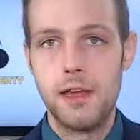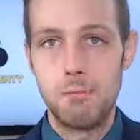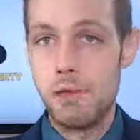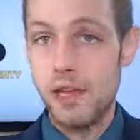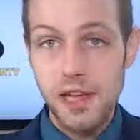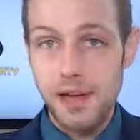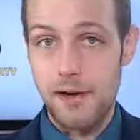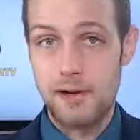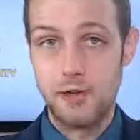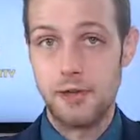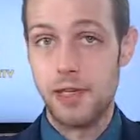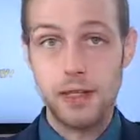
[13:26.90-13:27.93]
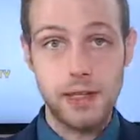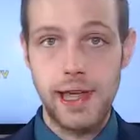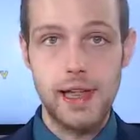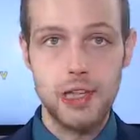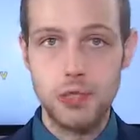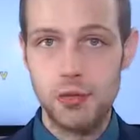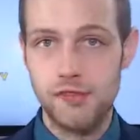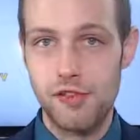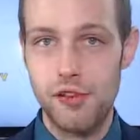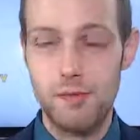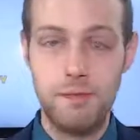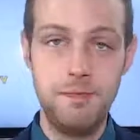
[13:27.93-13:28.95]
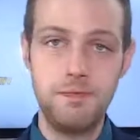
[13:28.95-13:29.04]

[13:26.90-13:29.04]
Billionaires are legally eligible for